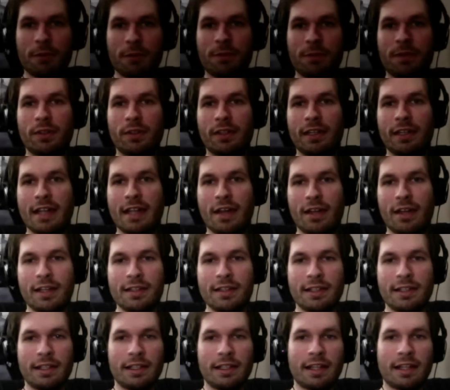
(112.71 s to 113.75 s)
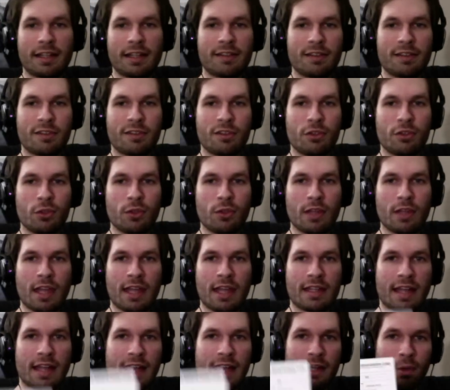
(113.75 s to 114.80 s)
filled it out. I neglected to do
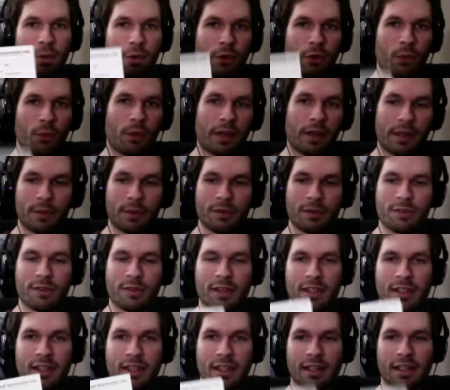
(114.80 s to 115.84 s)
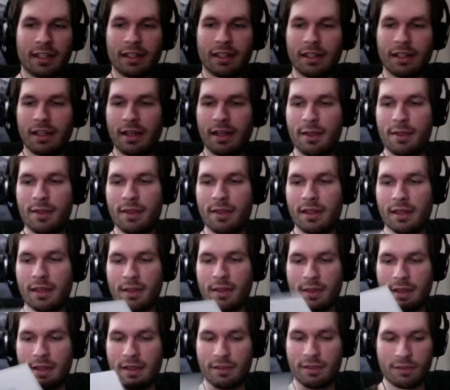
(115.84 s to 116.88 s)
that. I don't know what I was thinking. I
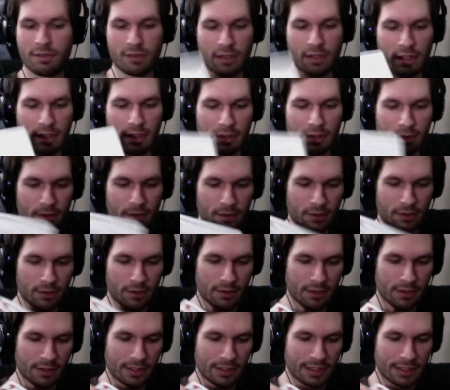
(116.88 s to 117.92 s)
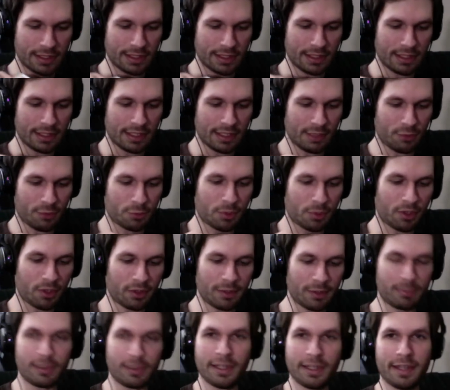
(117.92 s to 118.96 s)
think that I was
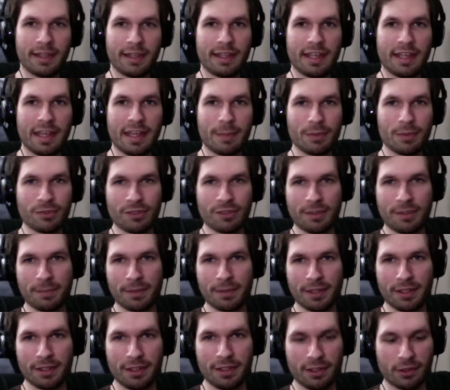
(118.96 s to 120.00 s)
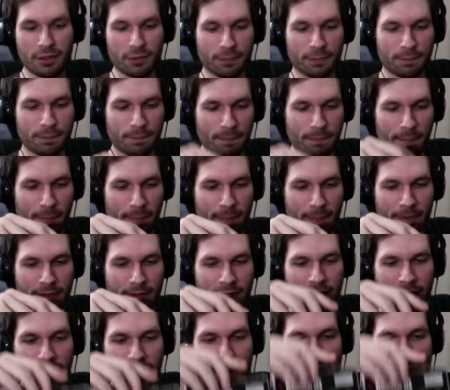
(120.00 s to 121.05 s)
probably playing the game or something,
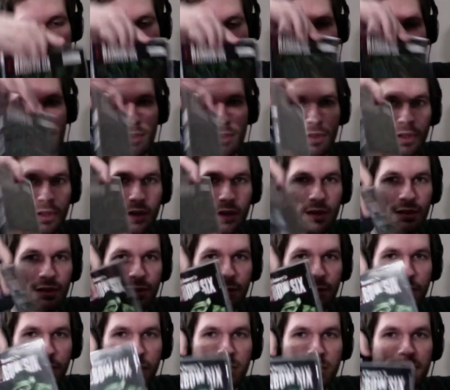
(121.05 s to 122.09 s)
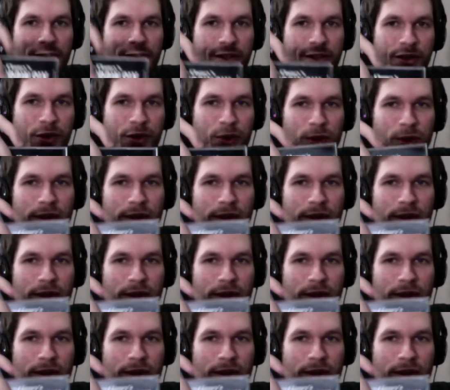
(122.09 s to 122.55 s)
And then there is, of course, the jewel